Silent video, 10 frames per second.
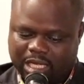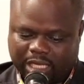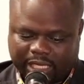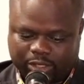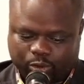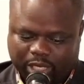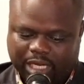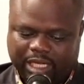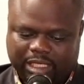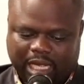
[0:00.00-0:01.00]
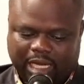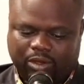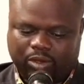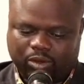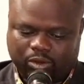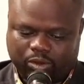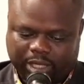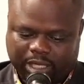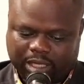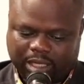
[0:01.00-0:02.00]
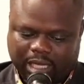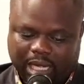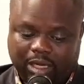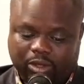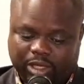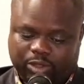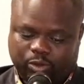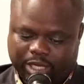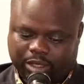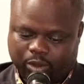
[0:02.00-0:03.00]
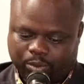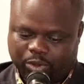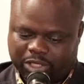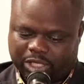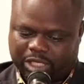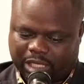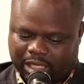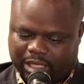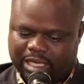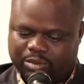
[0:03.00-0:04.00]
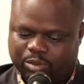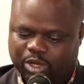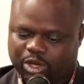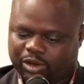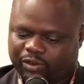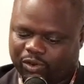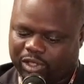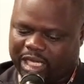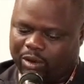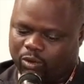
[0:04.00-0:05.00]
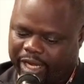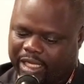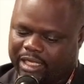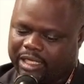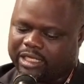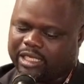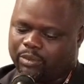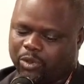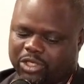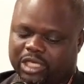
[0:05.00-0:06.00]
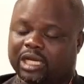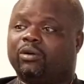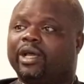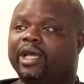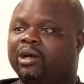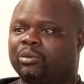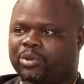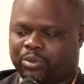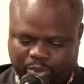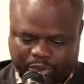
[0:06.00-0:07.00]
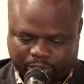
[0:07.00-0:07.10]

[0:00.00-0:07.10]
as well as AlgoAtWork, AlgoAtWork Robotics Academy for their work in supporting our young people.